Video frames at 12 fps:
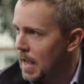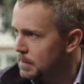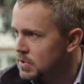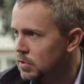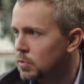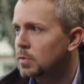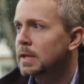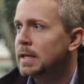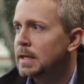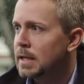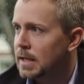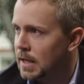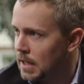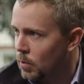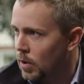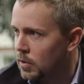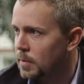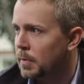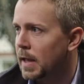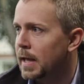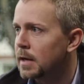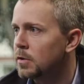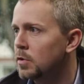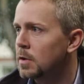absolutely anywhere on the
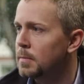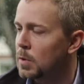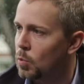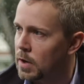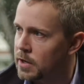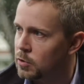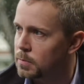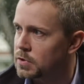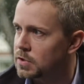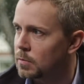planet you can be 100% renewable.